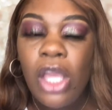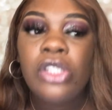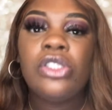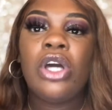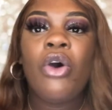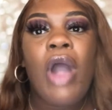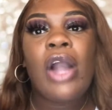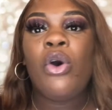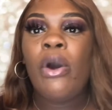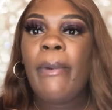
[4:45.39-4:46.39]
So I
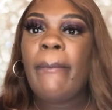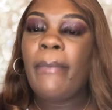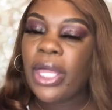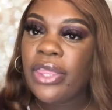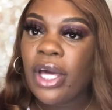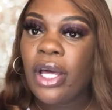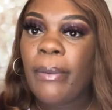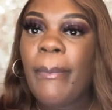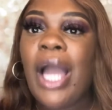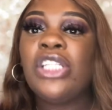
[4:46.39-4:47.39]
called my mother.
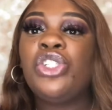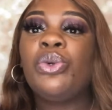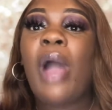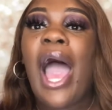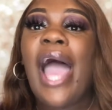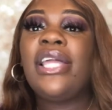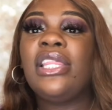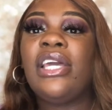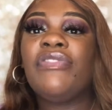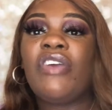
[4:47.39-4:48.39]
Mind you, I
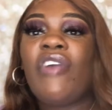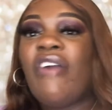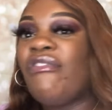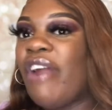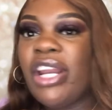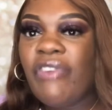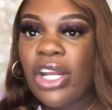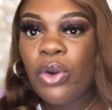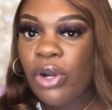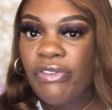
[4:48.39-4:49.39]
lived right around
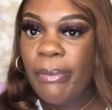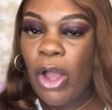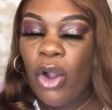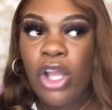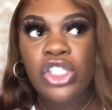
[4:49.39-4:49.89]
the corner from my aunt.